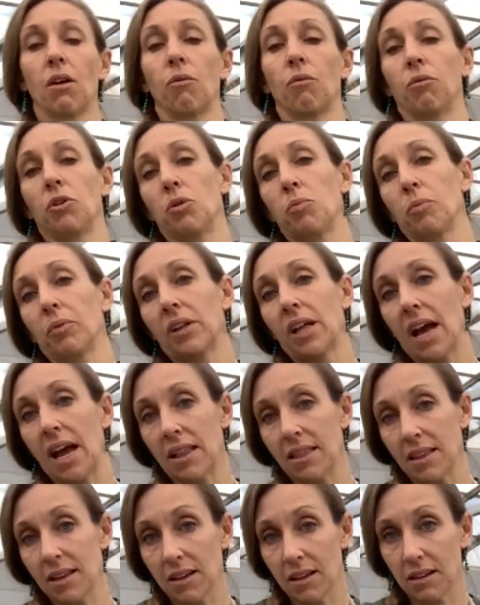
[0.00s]
when you plant
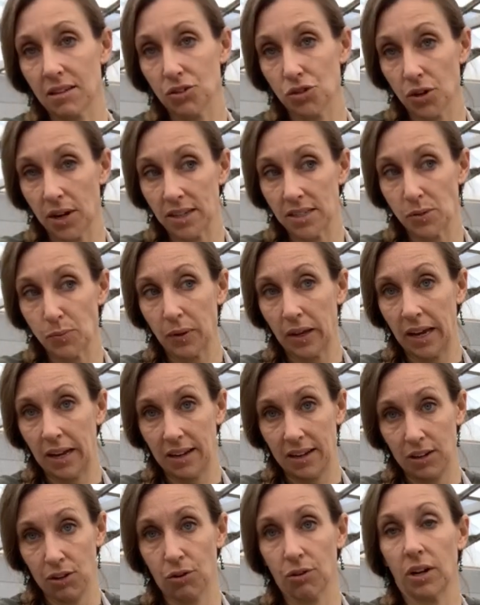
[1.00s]
the transplant,
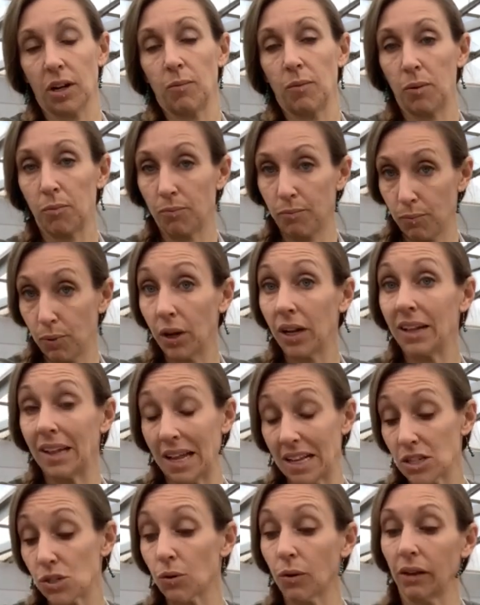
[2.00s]
you're going to be putting
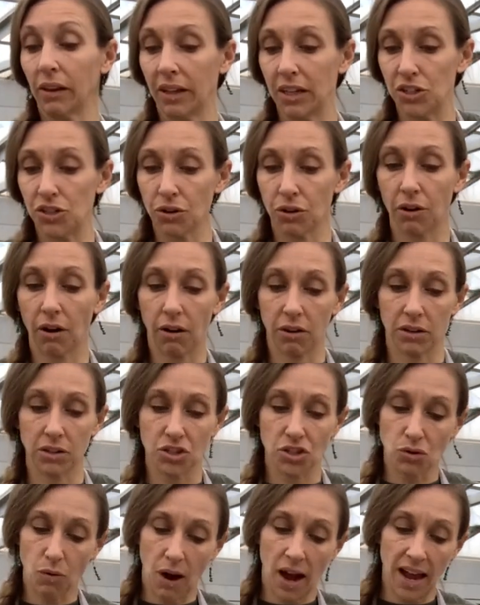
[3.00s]
that soil into your garden.
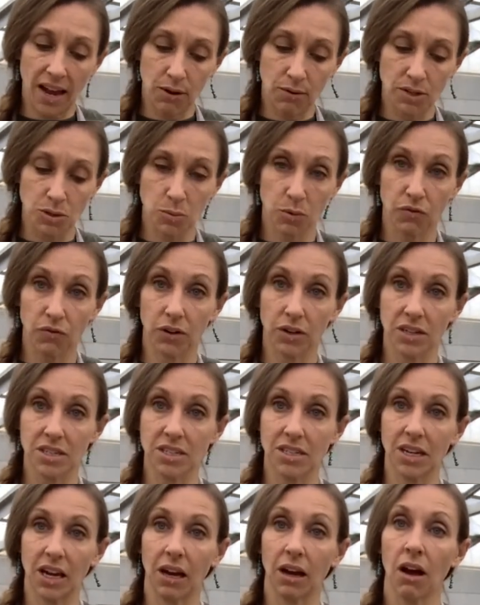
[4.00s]
So I always prefer to
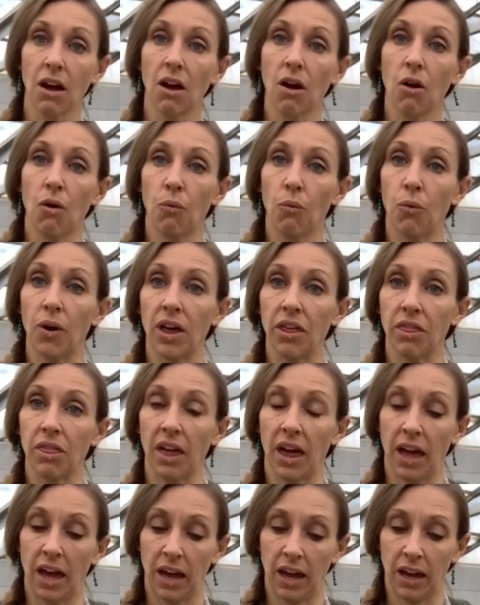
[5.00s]
stick with
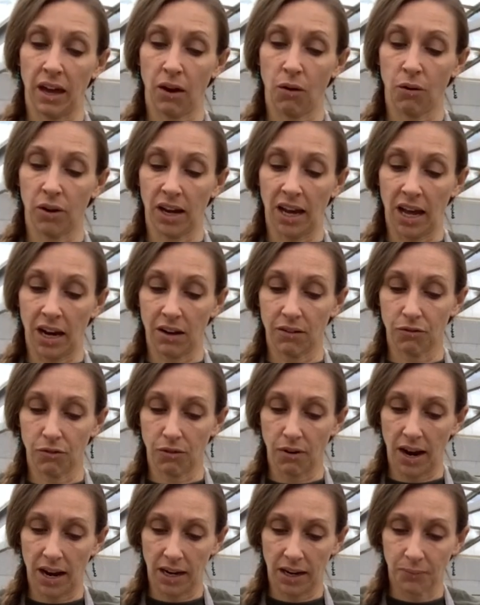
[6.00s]
a organic
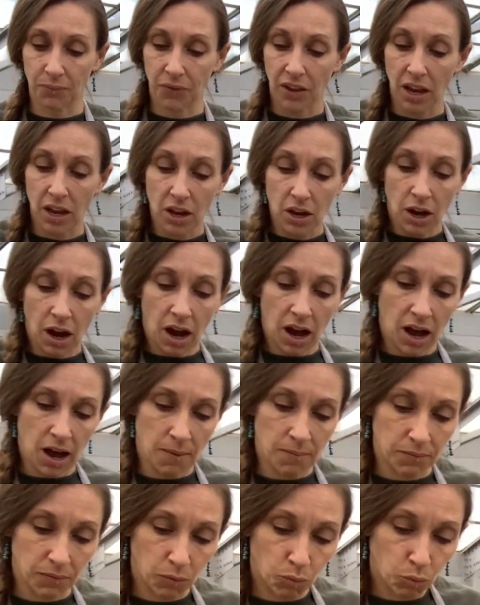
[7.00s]
variety.
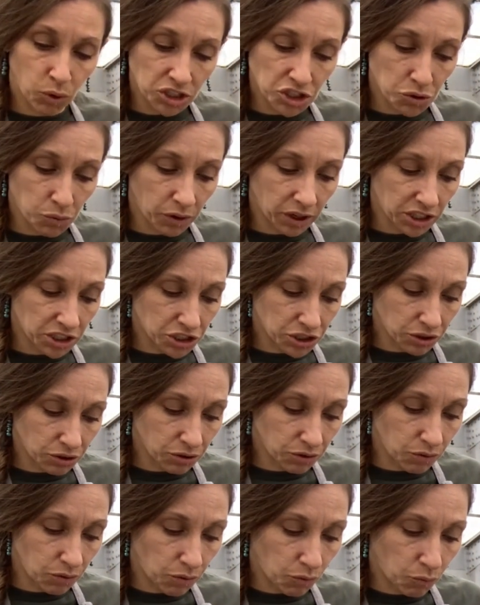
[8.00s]
What you want to
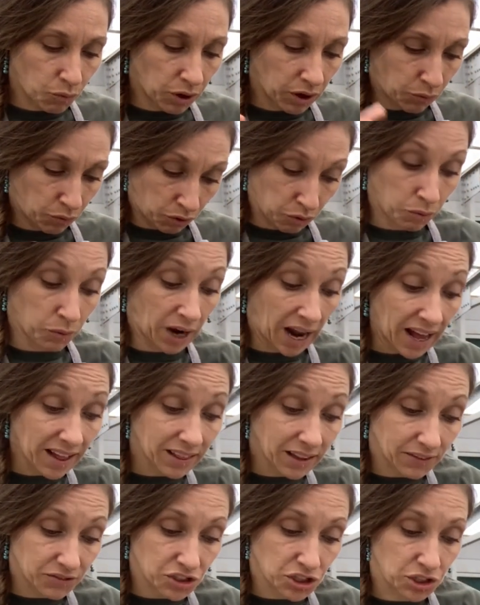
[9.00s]
do, what I
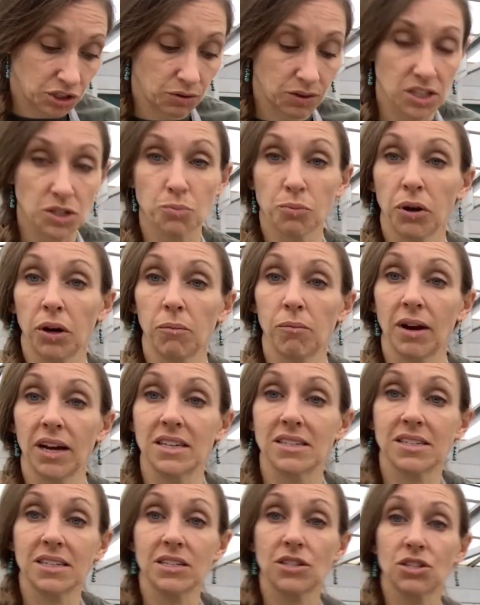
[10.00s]
love to do, is put my
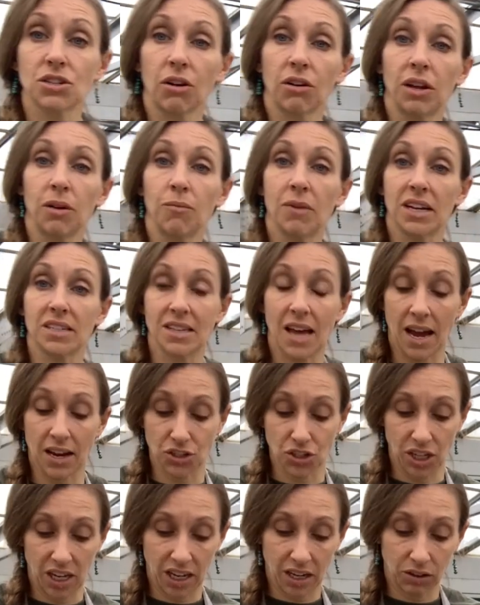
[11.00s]
seed starting mix
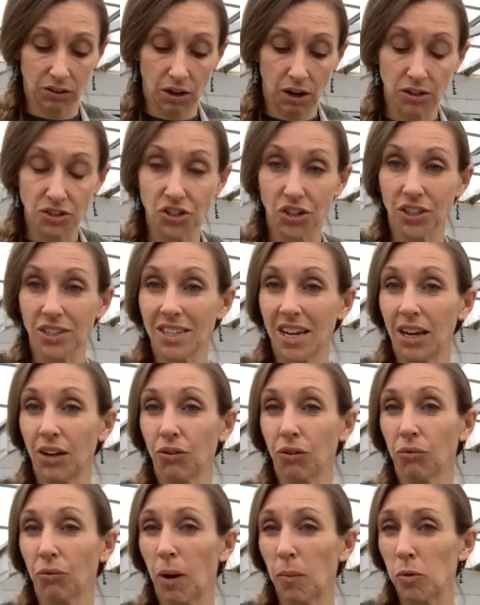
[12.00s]
actually in a large
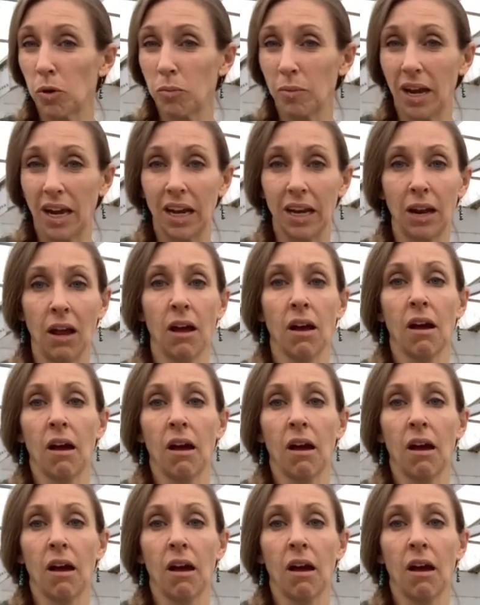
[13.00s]
container, Rubbermaid.